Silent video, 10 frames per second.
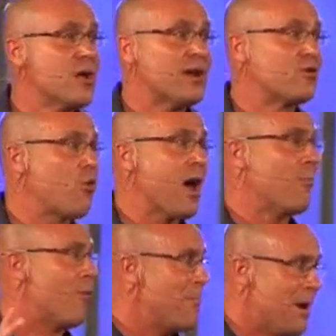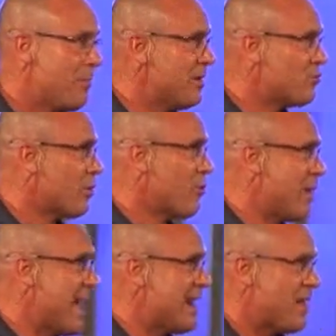incredible memories were
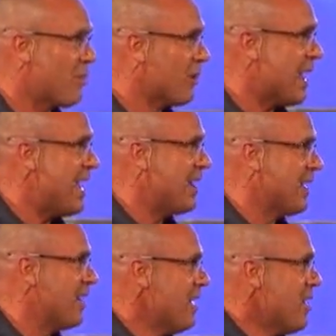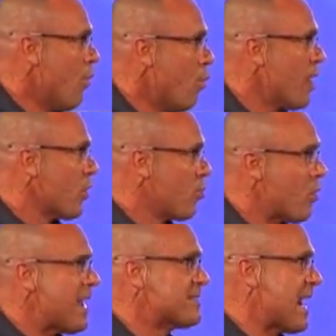created at the lake. And what a
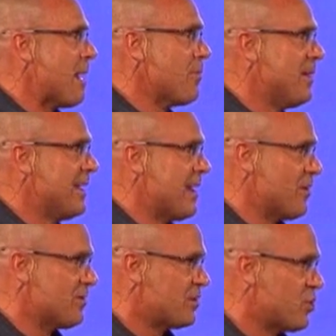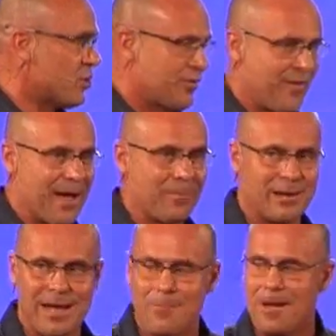great time to be together as a church
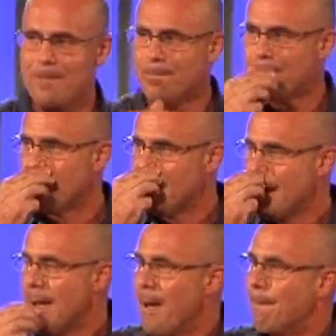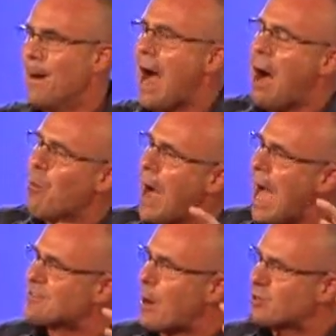family. Amen. But
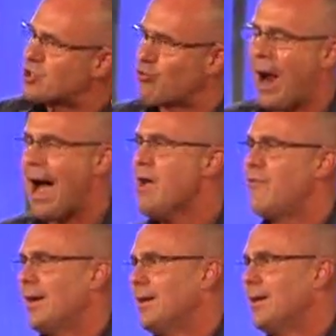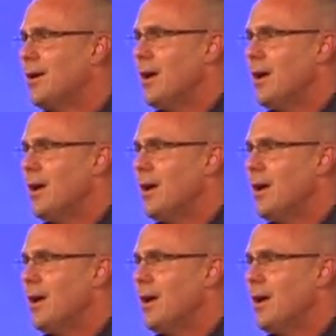as I was driving,